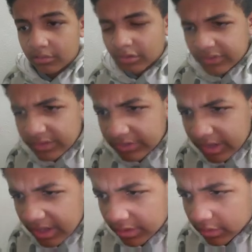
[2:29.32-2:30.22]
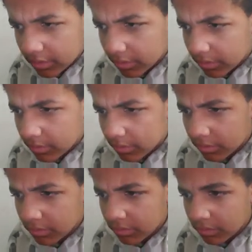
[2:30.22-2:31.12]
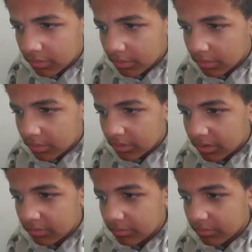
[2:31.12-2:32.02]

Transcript: What does that say? Keep